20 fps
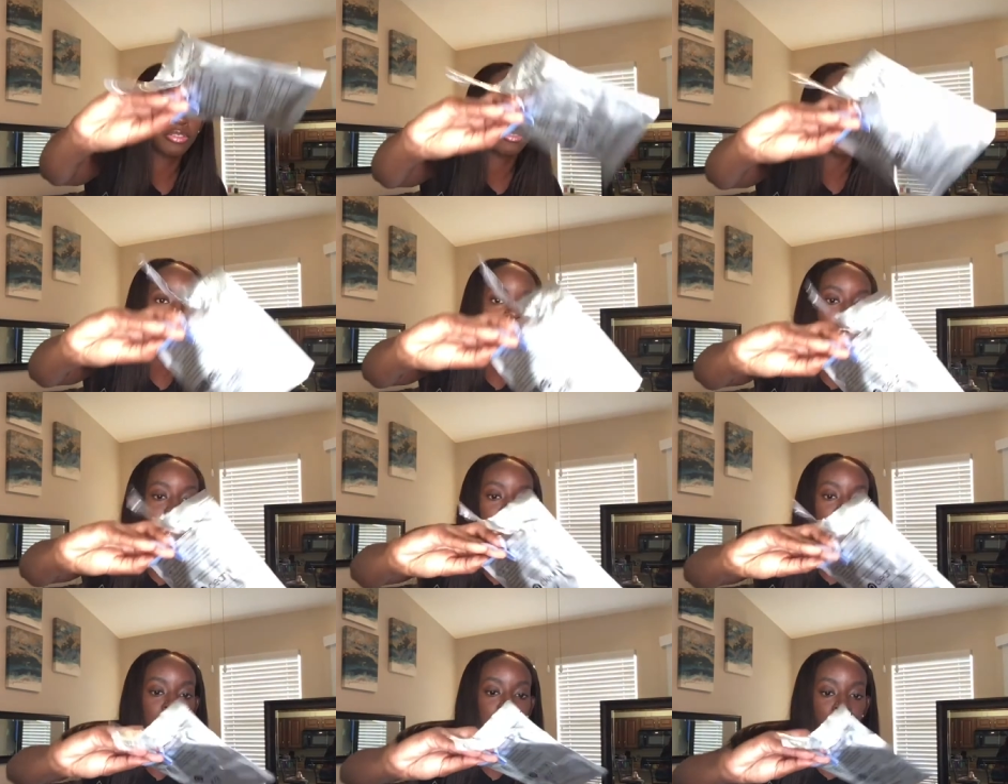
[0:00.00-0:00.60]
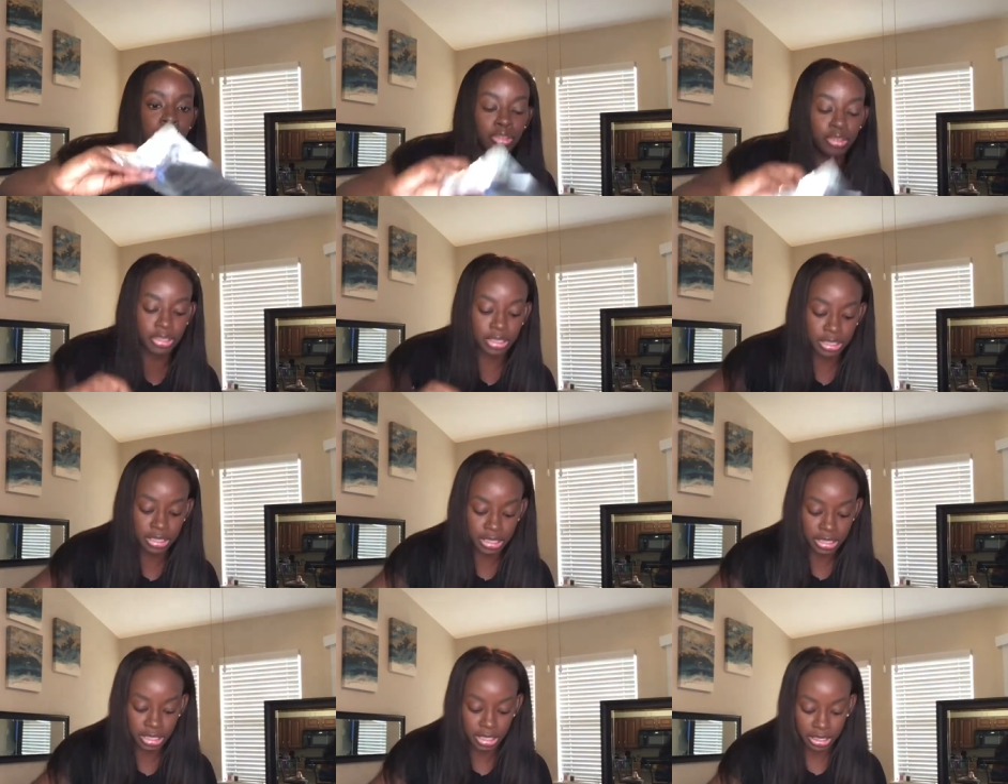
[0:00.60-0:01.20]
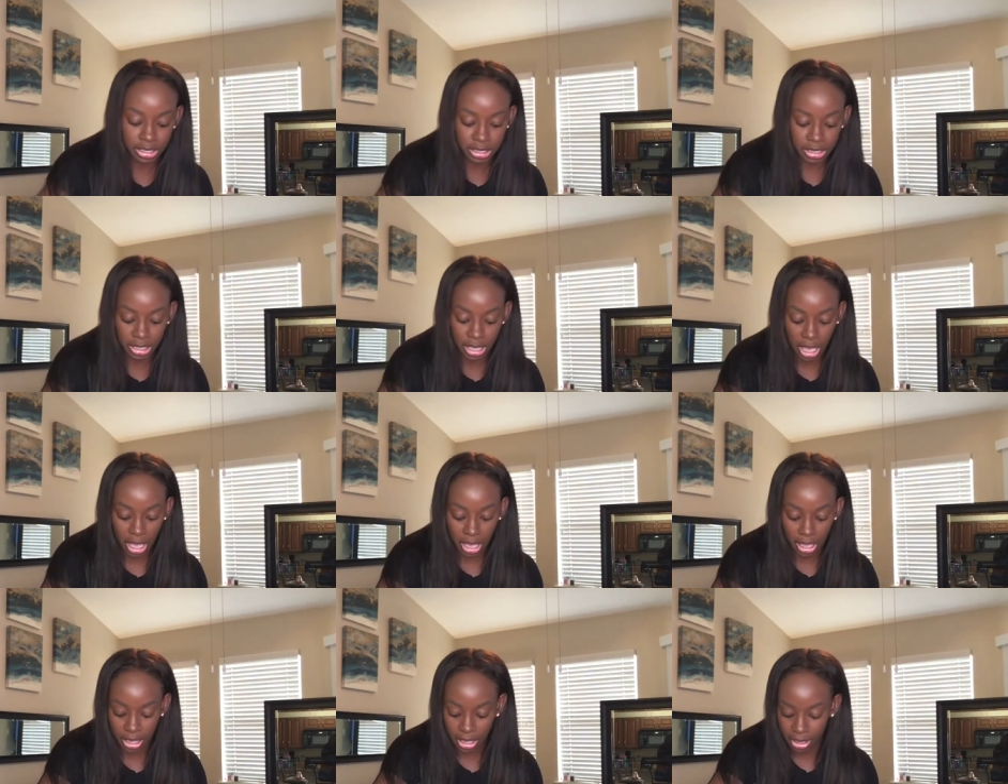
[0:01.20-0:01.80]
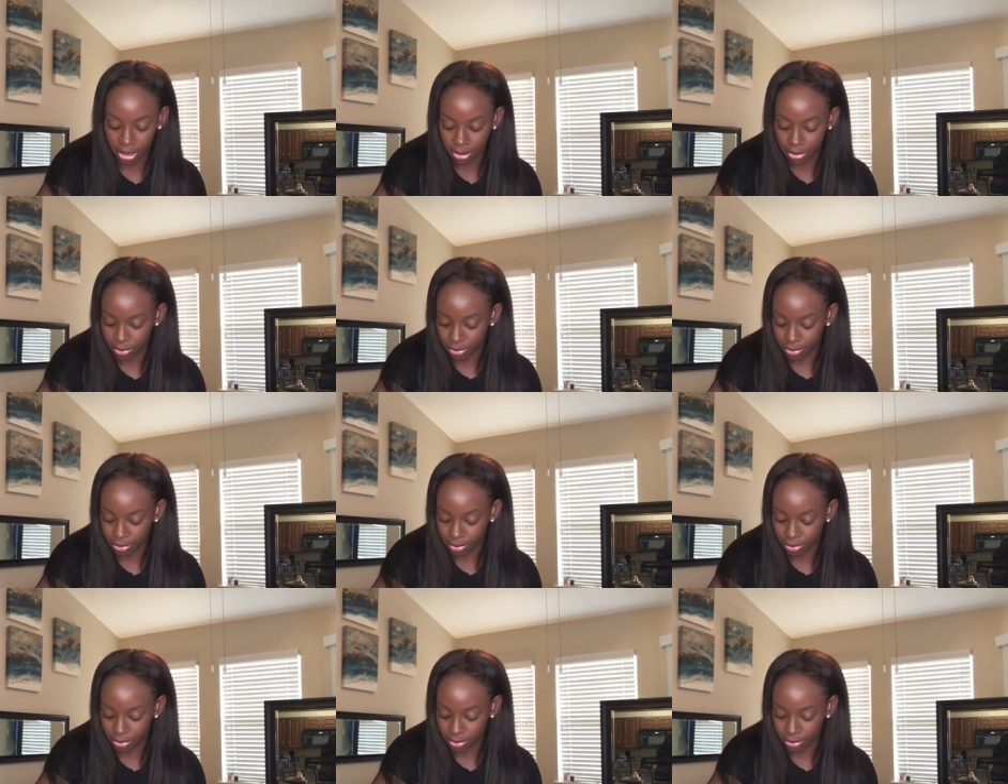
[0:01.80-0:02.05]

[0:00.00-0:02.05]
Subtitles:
front so you can see inside.